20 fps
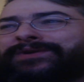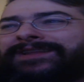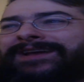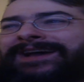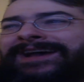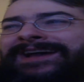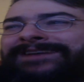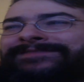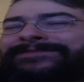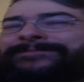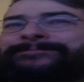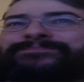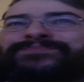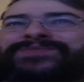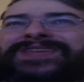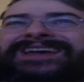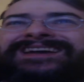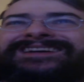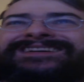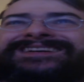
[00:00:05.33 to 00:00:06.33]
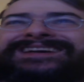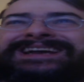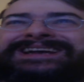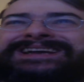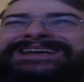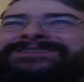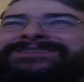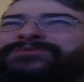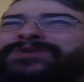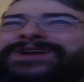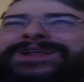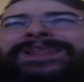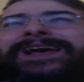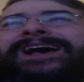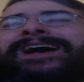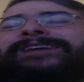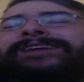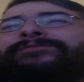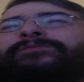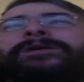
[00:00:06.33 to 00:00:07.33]
live, and we're
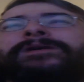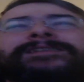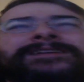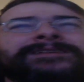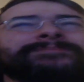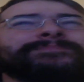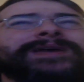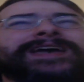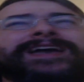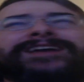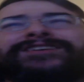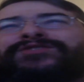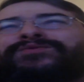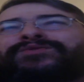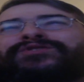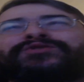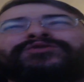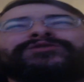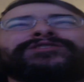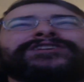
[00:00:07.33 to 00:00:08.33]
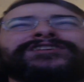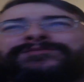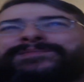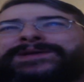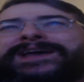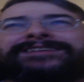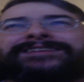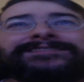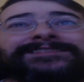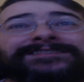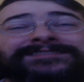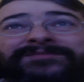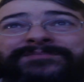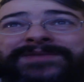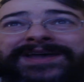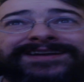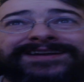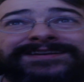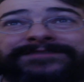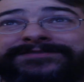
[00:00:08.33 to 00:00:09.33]
live. Welcome back, you Inglorious Bastards of
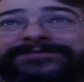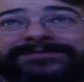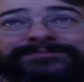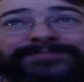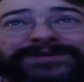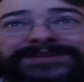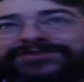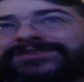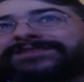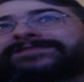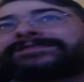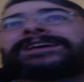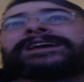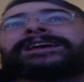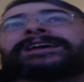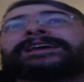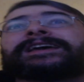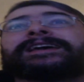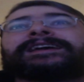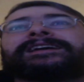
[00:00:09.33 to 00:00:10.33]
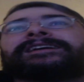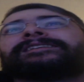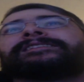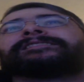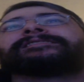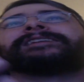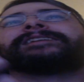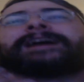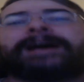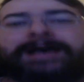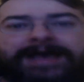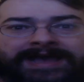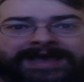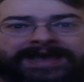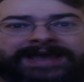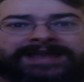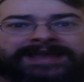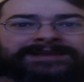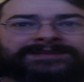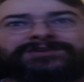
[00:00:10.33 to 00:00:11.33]
Magnificent Pitches. It is
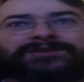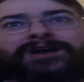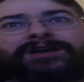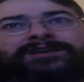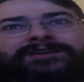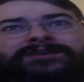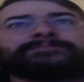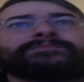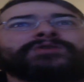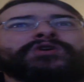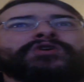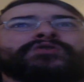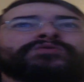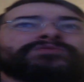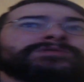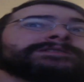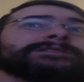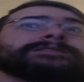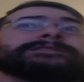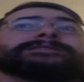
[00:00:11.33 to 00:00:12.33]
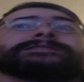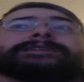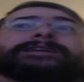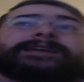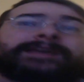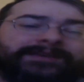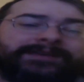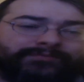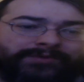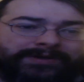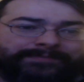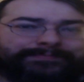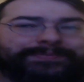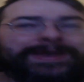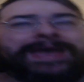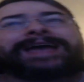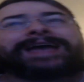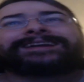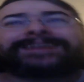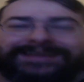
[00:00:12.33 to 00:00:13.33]
I, Doc Camo, and we're
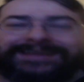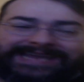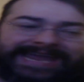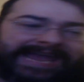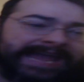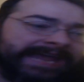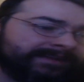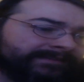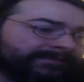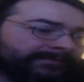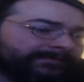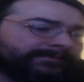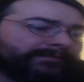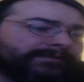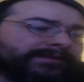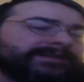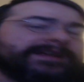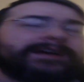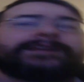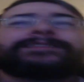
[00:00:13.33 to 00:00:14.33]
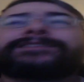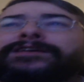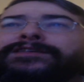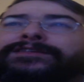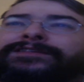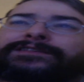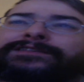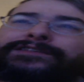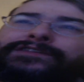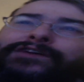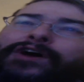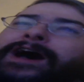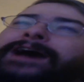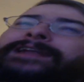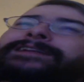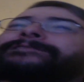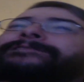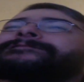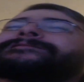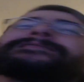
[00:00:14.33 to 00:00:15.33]
back again for another
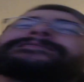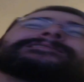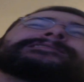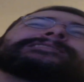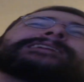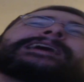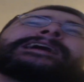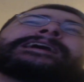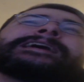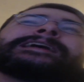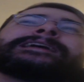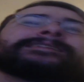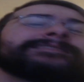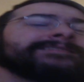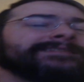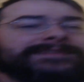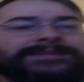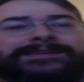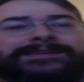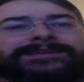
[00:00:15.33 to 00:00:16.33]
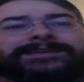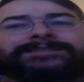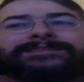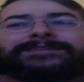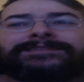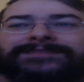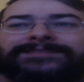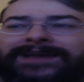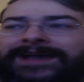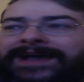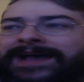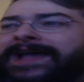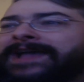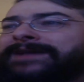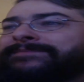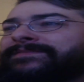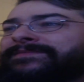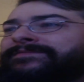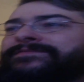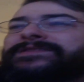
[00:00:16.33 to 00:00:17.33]
thought of the day, the
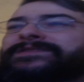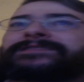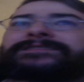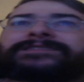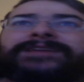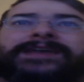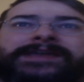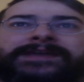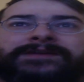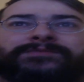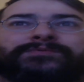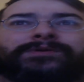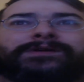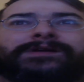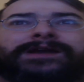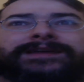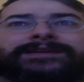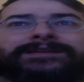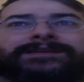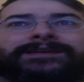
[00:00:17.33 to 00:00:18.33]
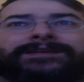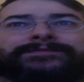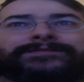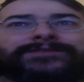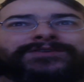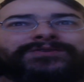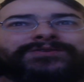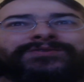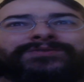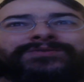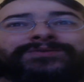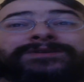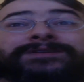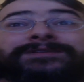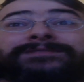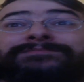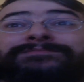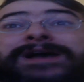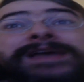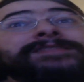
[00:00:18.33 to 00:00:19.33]
time of the day where I give you
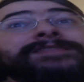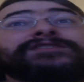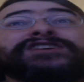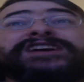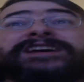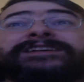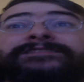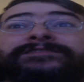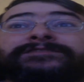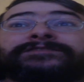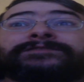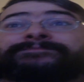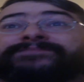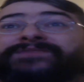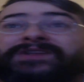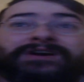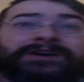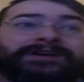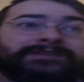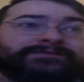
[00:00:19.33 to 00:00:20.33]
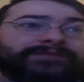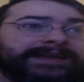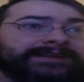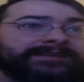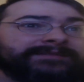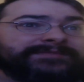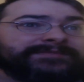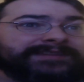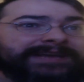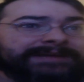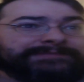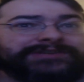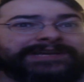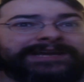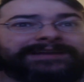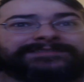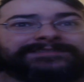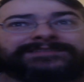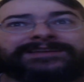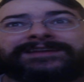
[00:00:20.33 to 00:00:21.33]
my thoughts on random
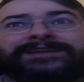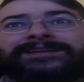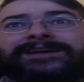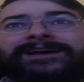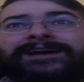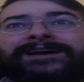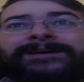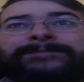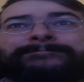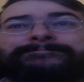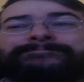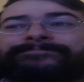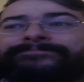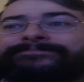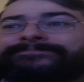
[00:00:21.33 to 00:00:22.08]
subjects. And